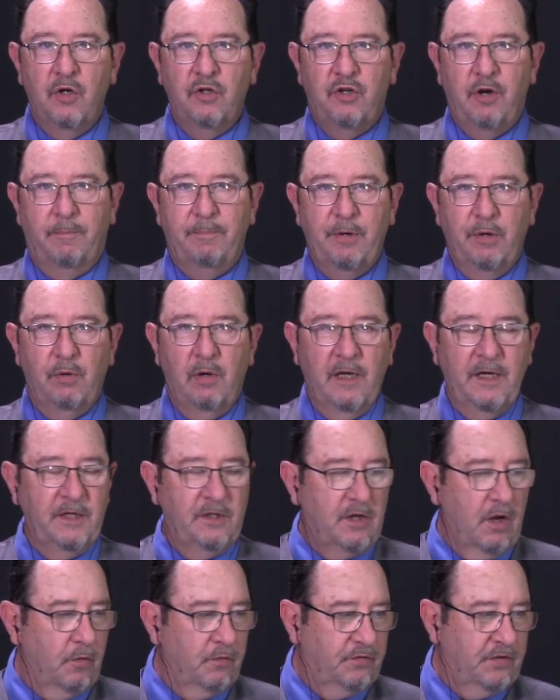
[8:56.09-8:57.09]

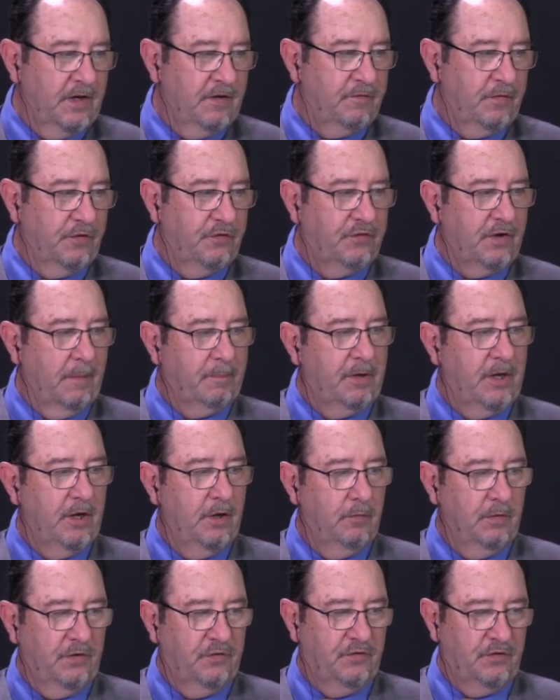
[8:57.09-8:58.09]
Terbutaline dosing for sub
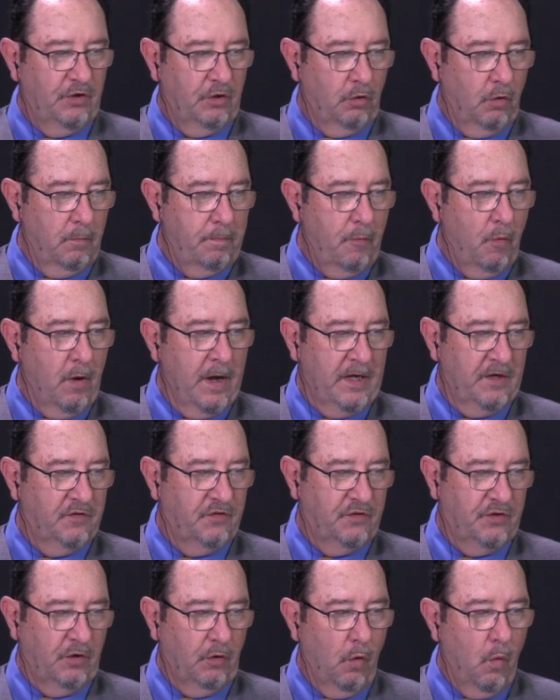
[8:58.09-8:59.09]
Q is 0.01
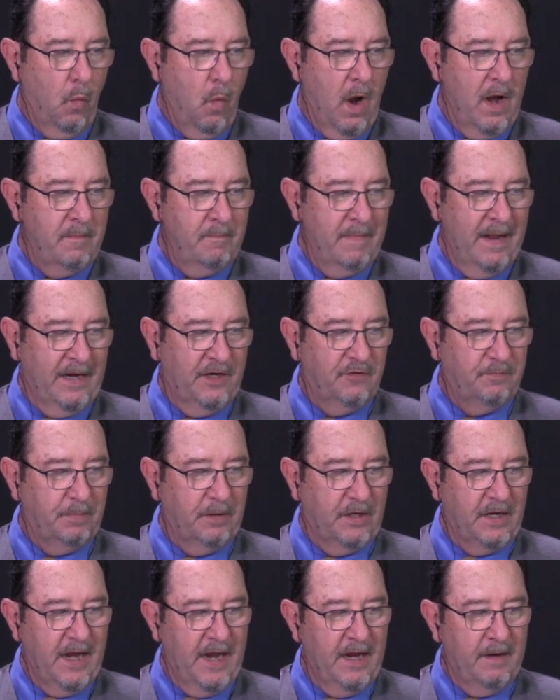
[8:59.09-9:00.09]
mg
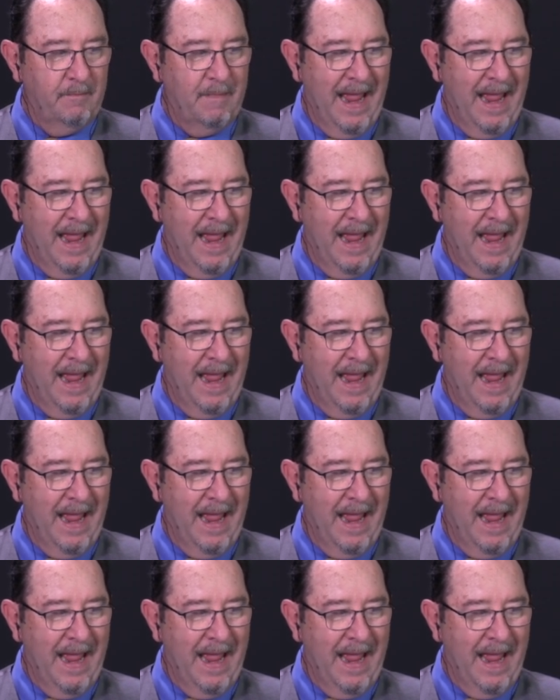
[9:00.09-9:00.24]
per kg,